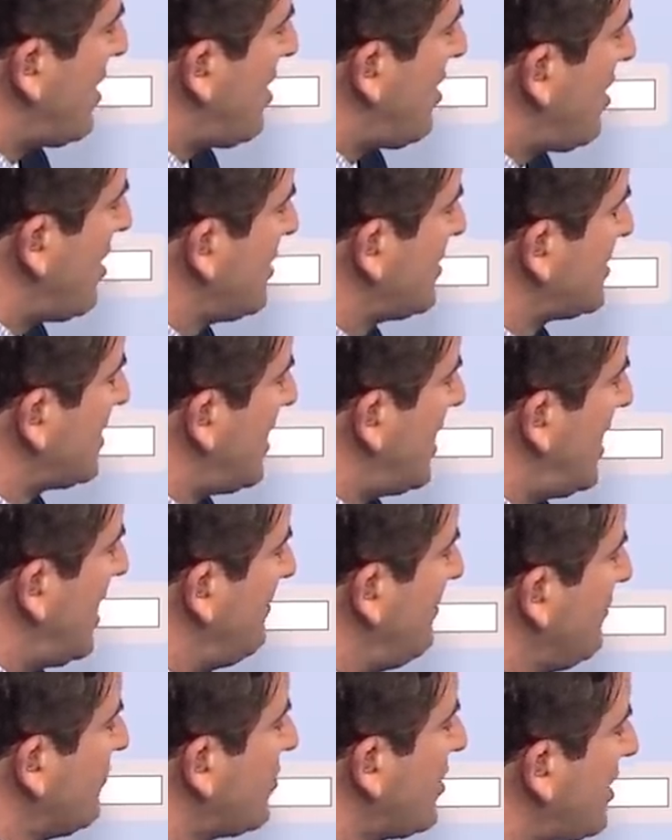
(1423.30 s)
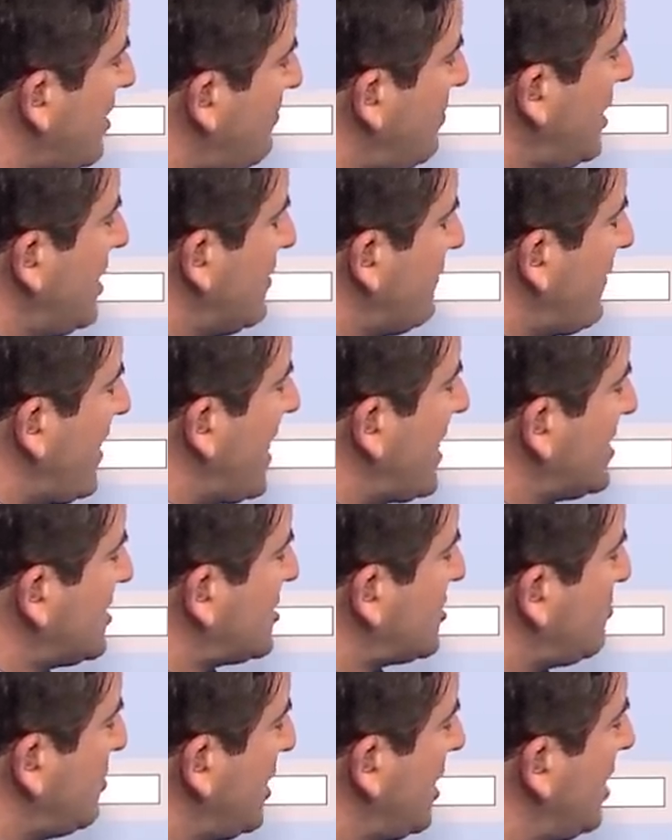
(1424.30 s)
a hard time, even though they beat Nevada's
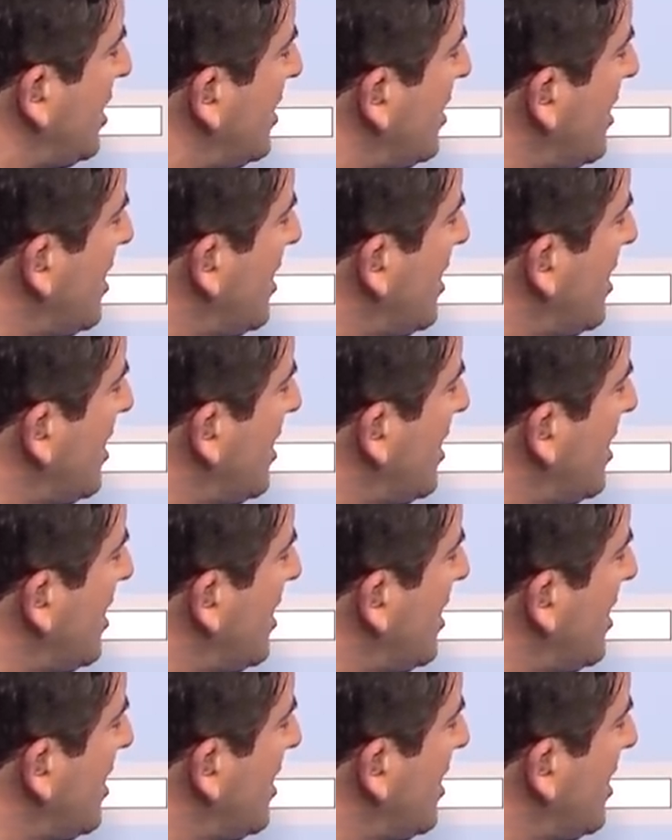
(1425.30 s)
speed,